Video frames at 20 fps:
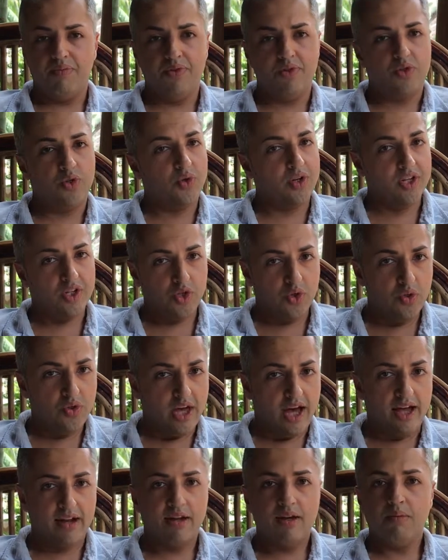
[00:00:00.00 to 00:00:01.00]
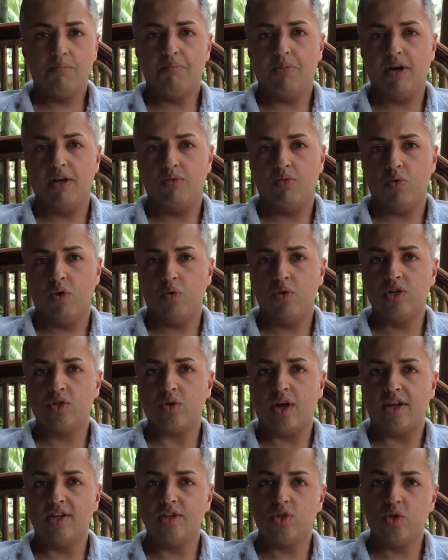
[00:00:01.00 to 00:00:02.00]
You can do that. But what we're
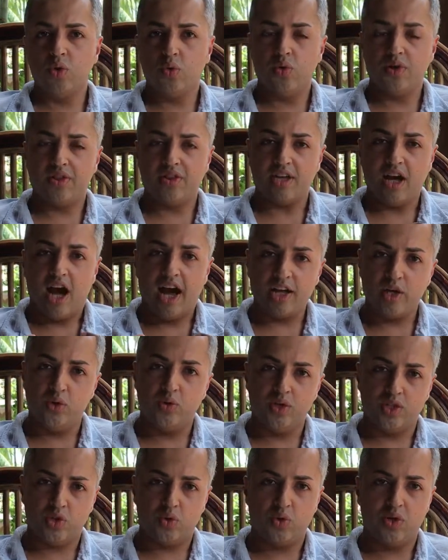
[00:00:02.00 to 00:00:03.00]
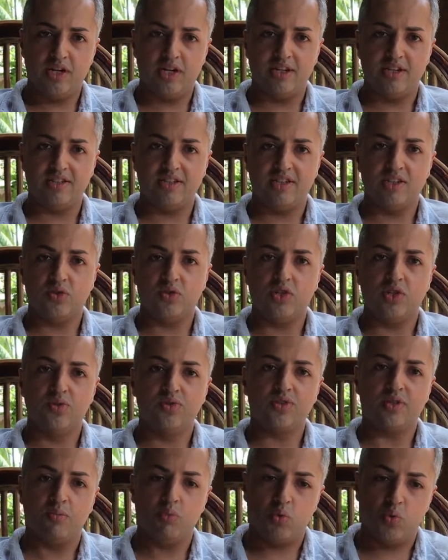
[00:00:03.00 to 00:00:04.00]
trying to do with the Ayu retreat is introduce
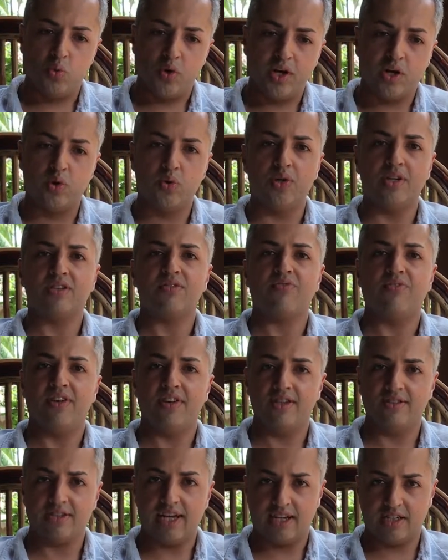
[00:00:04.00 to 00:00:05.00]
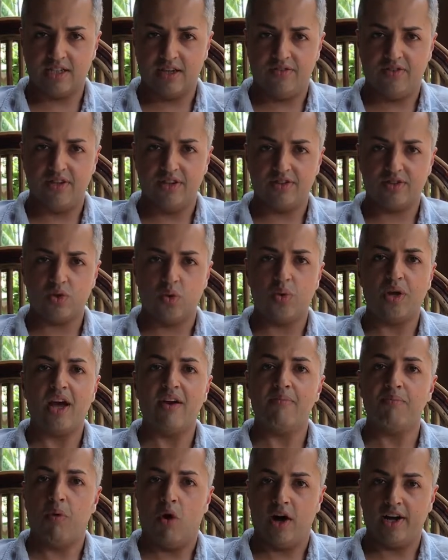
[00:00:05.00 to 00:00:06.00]
some rigorous fitness activities. So we
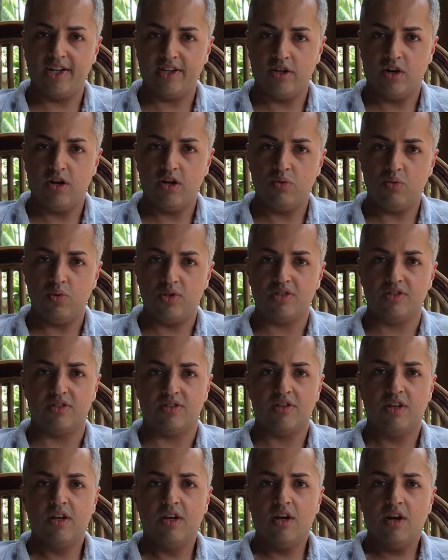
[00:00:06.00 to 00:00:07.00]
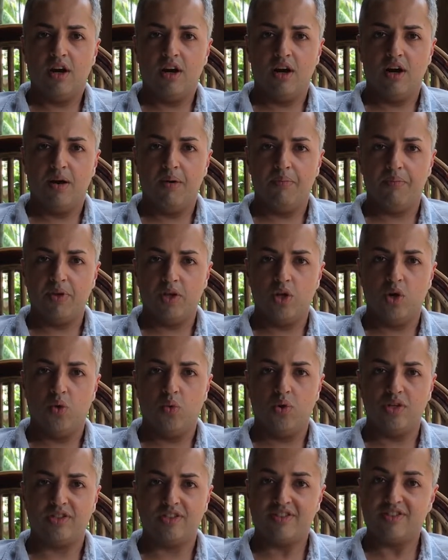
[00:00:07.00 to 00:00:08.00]
have bodyART, which is, you know,
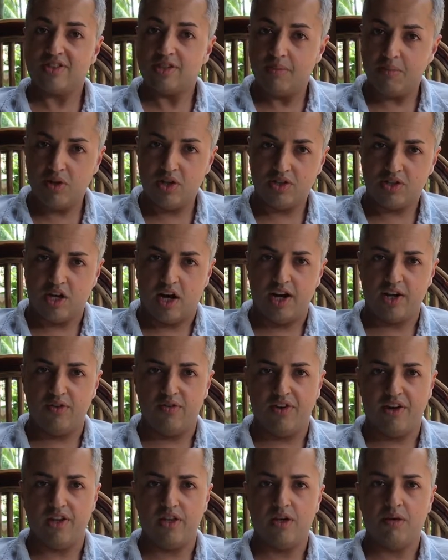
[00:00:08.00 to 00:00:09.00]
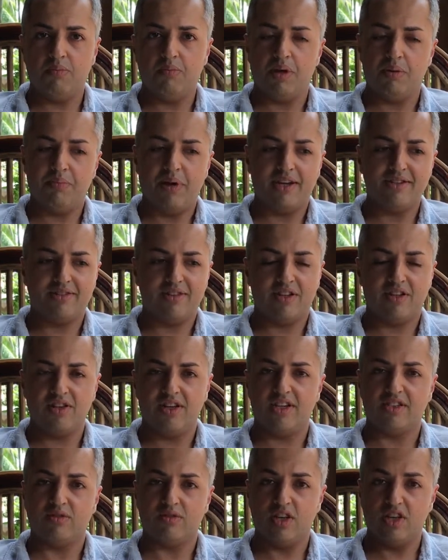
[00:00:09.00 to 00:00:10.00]
which is similar to Ayurveda, but
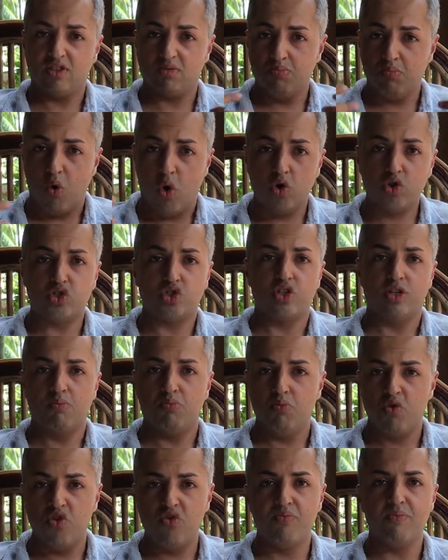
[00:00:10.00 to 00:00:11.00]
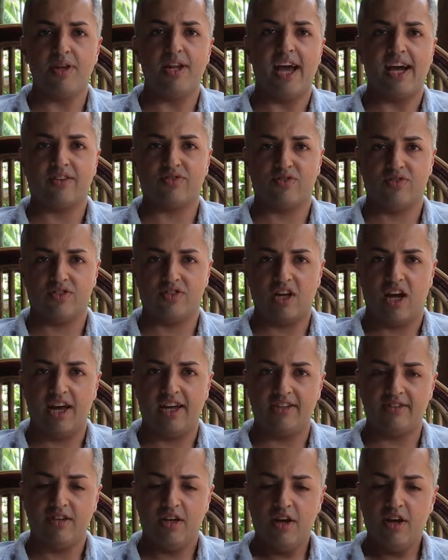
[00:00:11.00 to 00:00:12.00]
basically it's motion, movement,
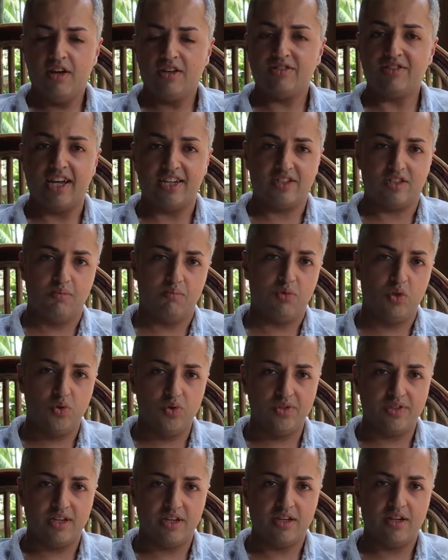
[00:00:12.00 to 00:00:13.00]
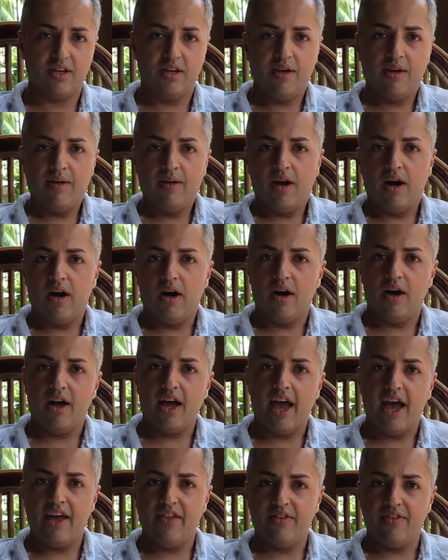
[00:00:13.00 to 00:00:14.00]
exercise set to music.
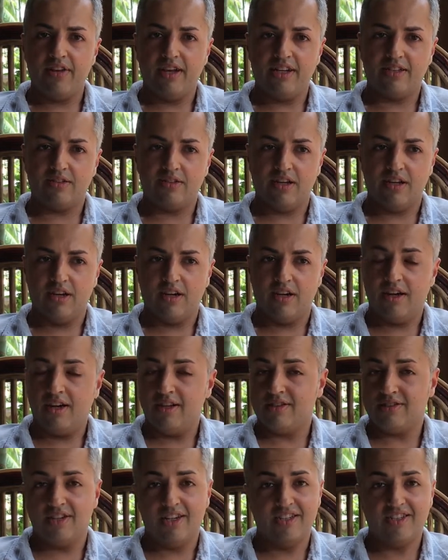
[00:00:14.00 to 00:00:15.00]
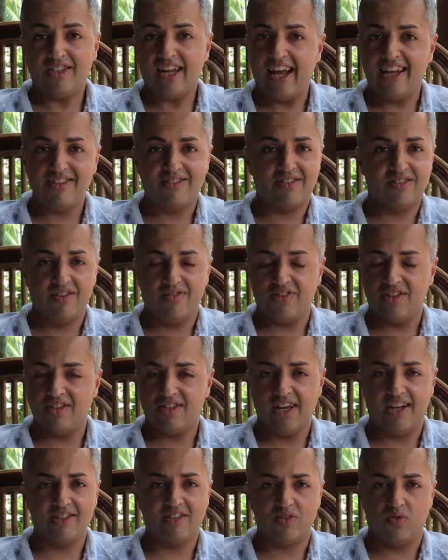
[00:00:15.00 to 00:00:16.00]
And it's an
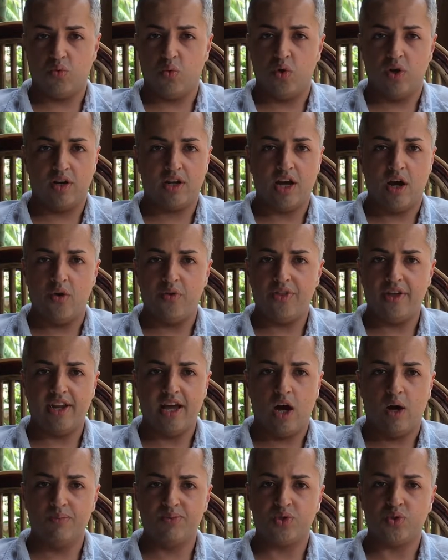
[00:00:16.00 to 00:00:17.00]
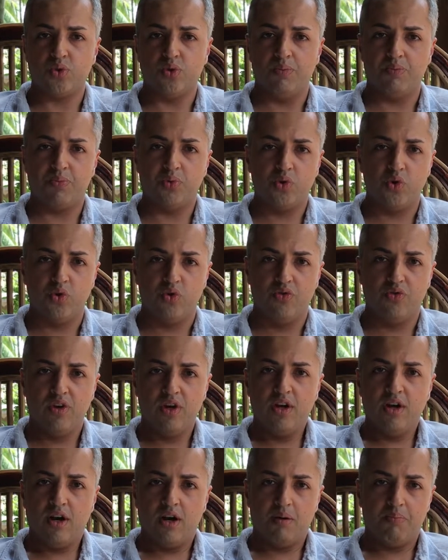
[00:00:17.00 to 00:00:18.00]
intensive workout that helps to improve
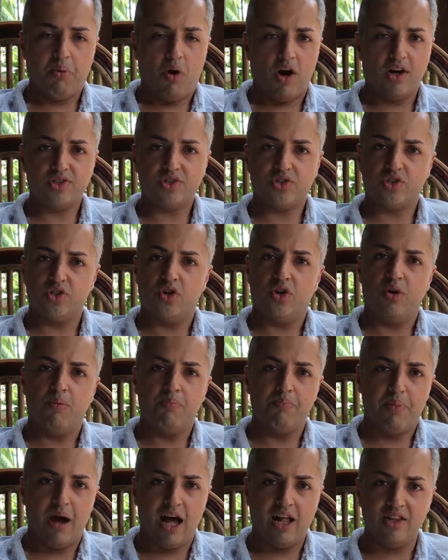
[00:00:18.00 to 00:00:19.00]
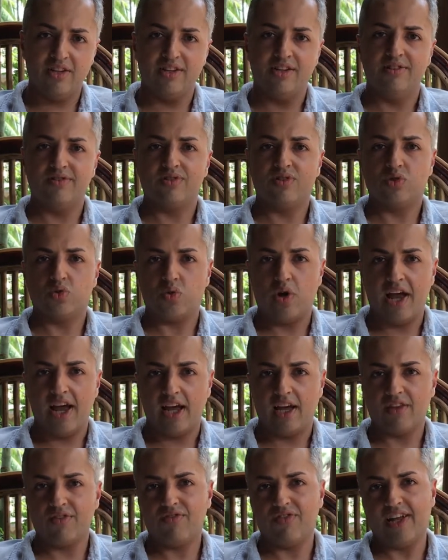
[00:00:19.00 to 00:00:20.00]
posture, balance,
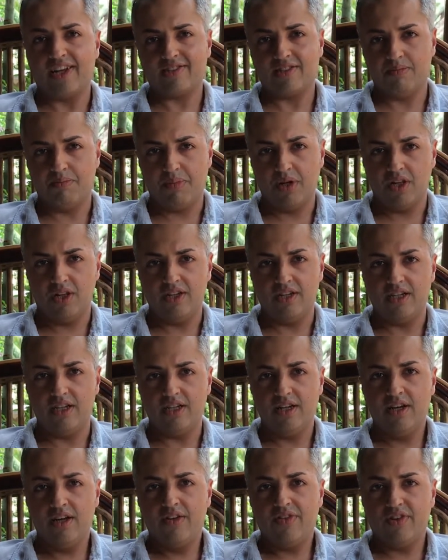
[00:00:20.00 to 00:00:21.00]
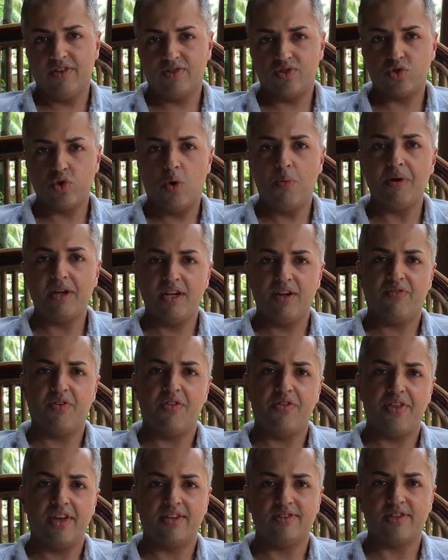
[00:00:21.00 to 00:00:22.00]
strength, flexibility. There's so many
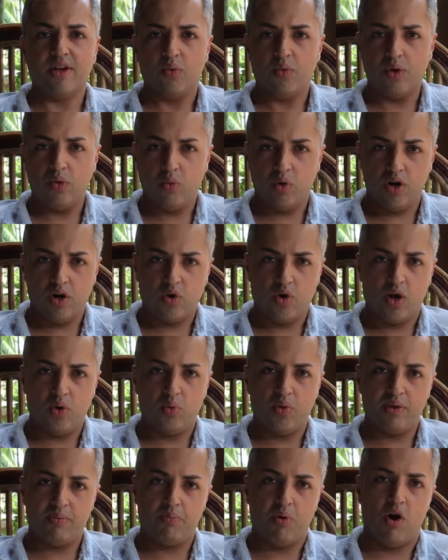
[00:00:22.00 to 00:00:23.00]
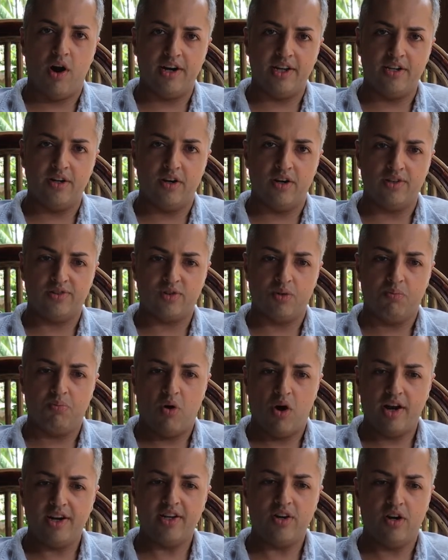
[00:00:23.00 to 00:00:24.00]
different things that we work on with bodyART. So
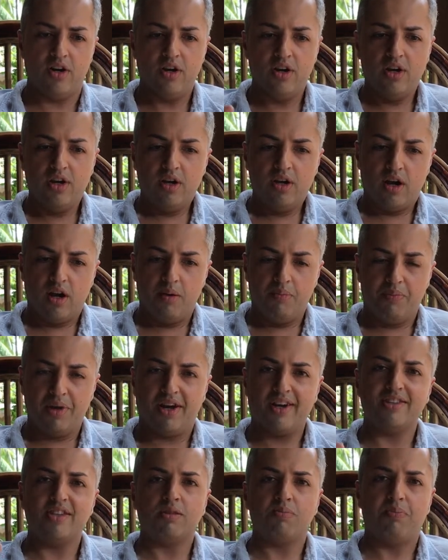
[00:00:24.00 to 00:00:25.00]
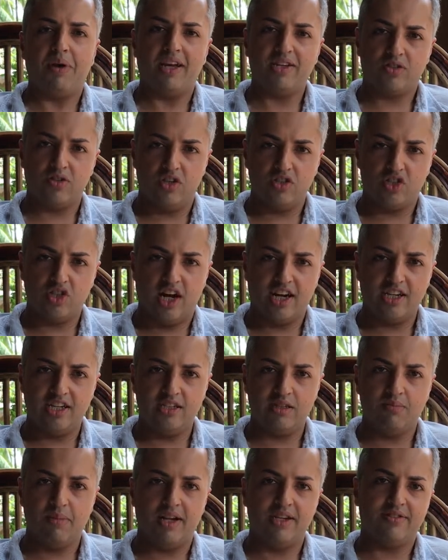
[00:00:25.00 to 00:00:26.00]
bodyART, because it's based on
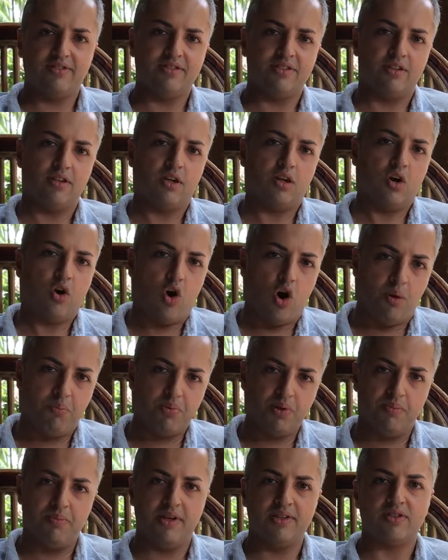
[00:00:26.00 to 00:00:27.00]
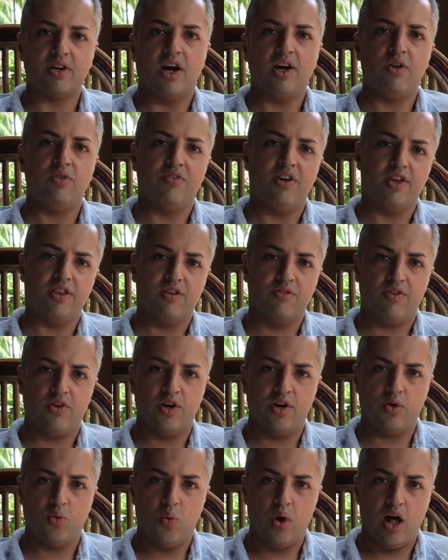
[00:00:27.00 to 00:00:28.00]
Chinese medicine, complements Ayurveda
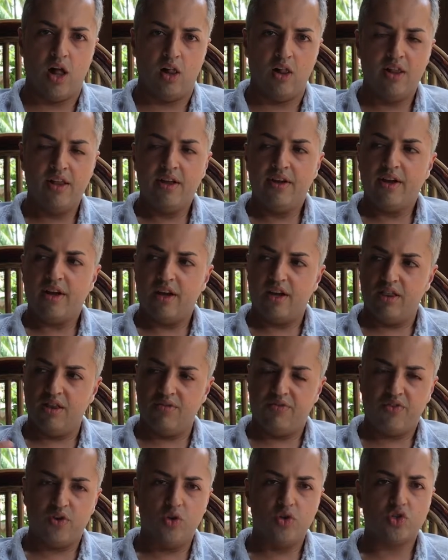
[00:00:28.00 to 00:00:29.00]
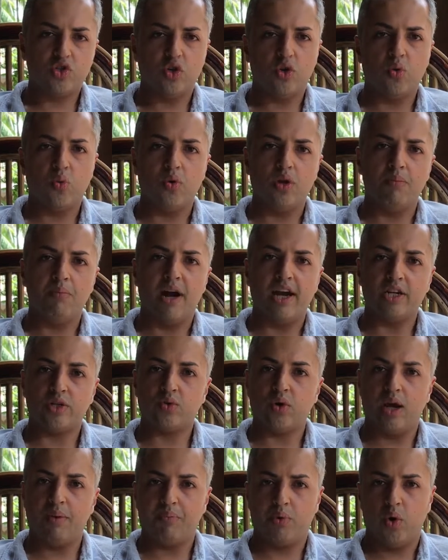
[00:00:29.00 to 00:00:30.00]
very well. In the future, we might
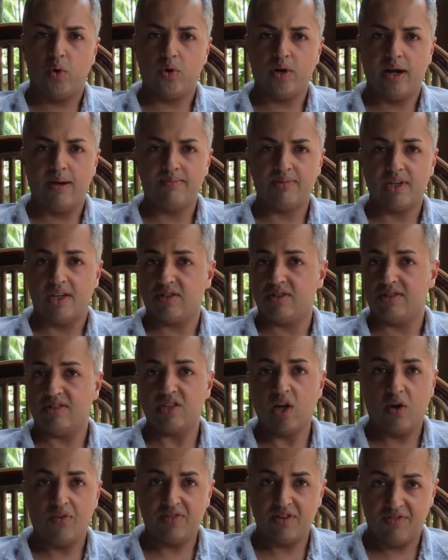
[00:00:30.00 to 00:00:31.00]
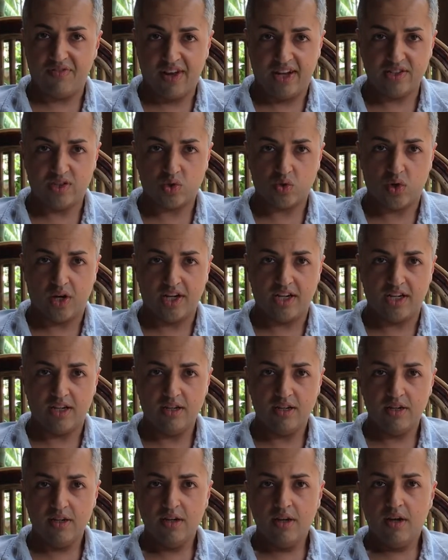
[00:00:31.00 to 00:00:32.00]
try programs such as self-defense
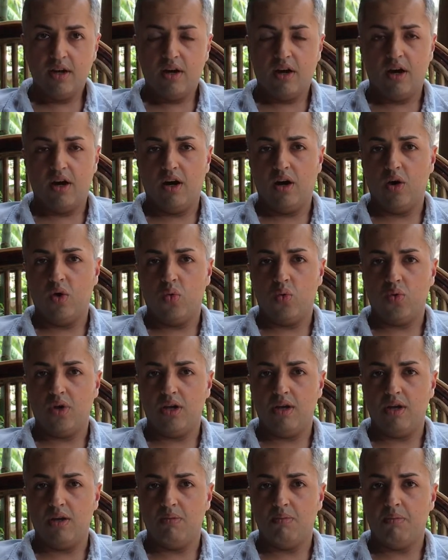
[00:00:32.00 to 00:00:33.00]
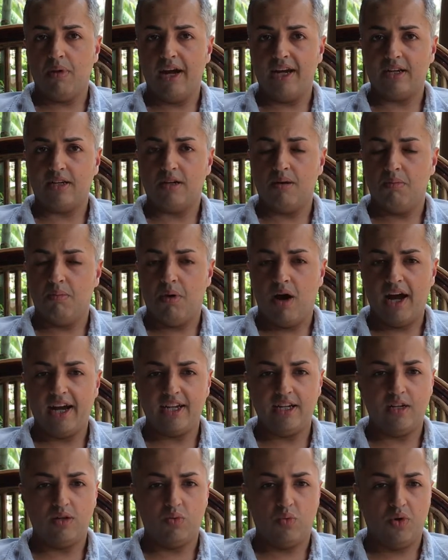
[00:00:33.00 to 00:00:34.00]
training. We might
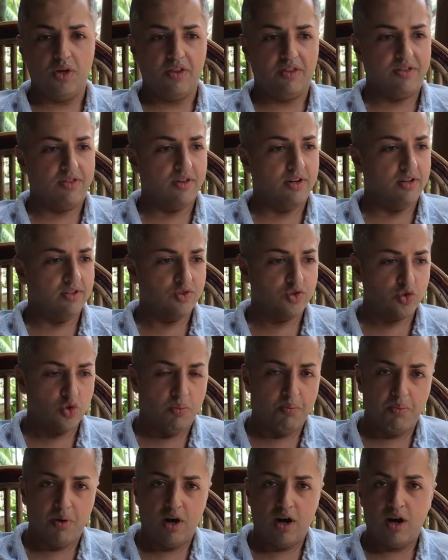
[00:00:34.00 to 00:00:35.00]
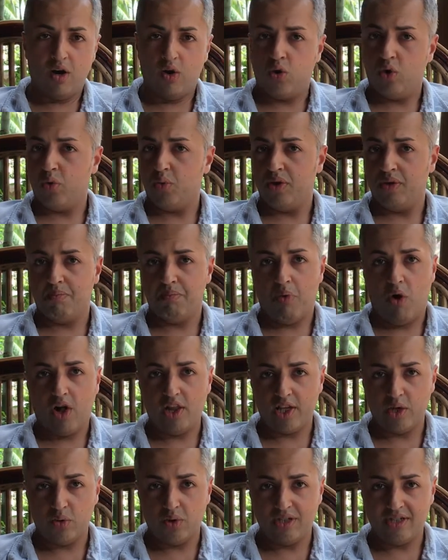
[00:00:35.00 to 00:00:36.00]
combine it with Zumba or with
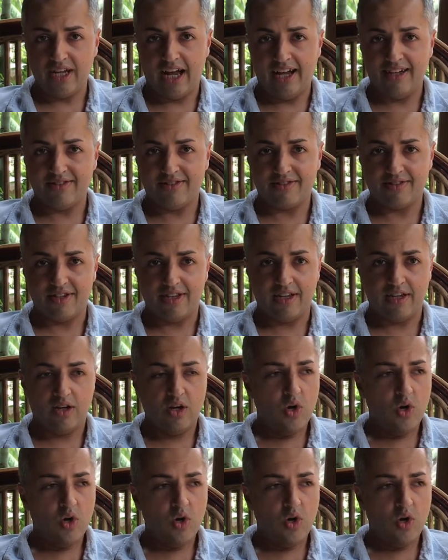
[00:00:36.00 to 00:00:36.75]
Bollywood dancing.